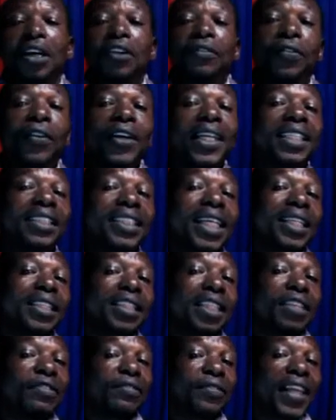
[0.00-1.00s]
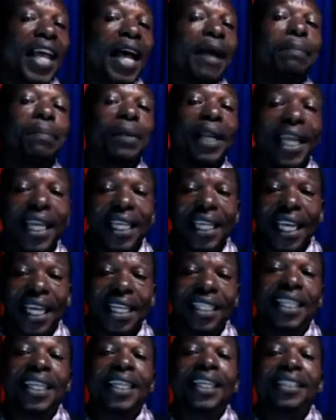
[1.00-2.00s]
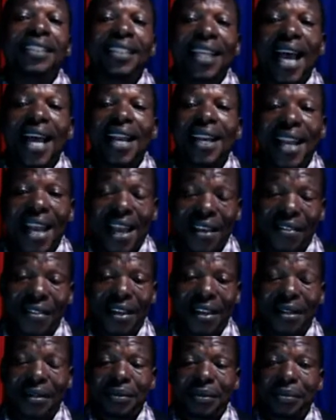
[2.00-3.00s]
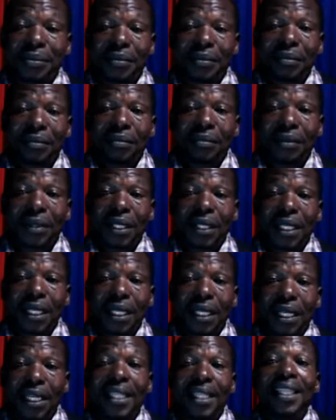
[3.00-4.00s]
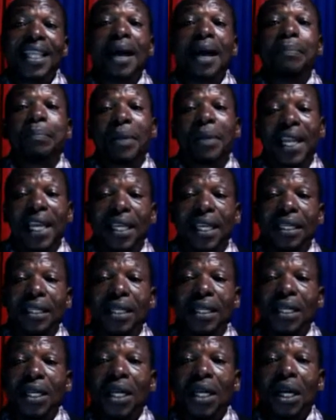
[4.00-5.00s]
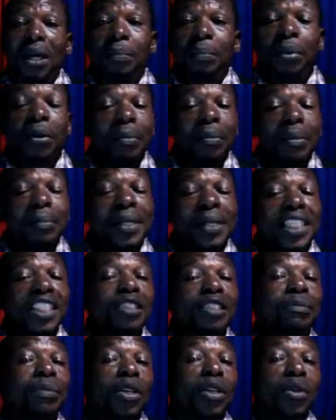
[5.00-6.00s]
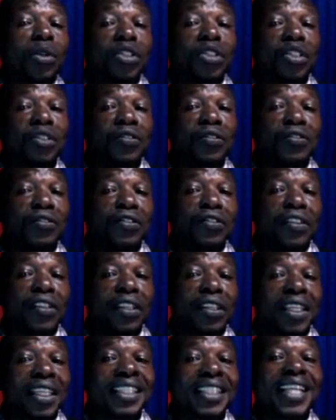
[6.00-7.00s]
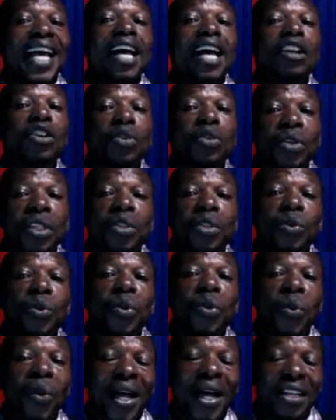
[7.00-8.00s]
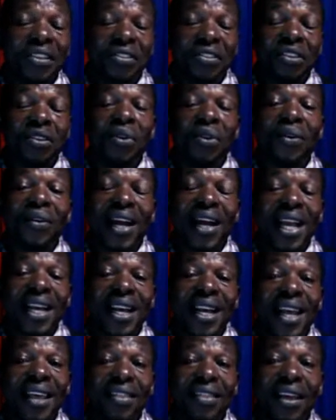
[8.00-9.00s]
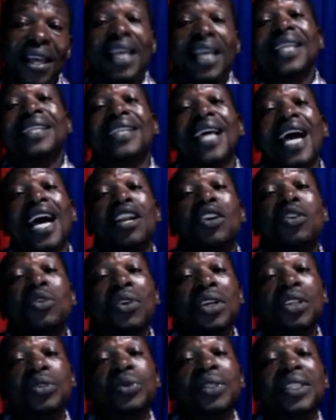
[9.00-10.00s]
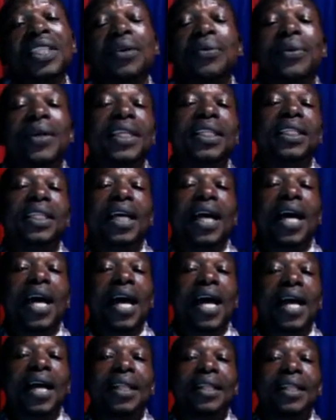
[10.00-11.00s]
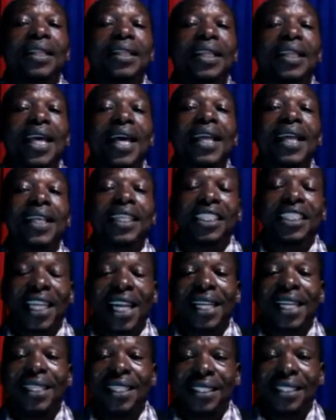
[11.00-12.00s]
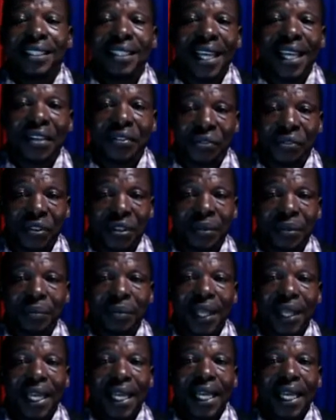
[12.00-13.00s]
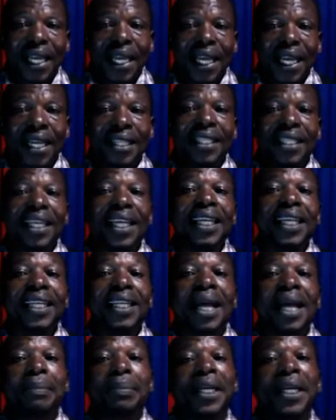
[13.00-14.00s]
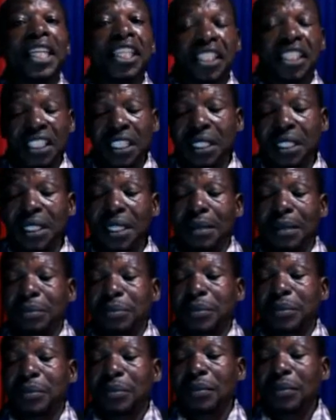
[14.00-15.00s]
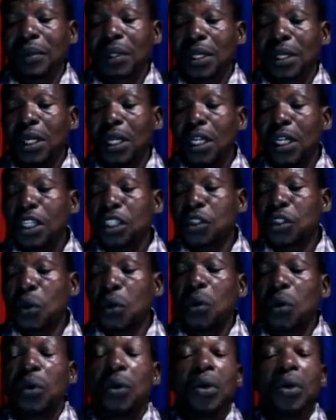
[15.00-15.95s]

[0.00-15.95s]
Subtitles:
For instance, if they are playing and hits another in their play, probably it's because of he's annoyed with one thing or another. He's annoyed with the way the other child did their thing, and they end up hitting them. So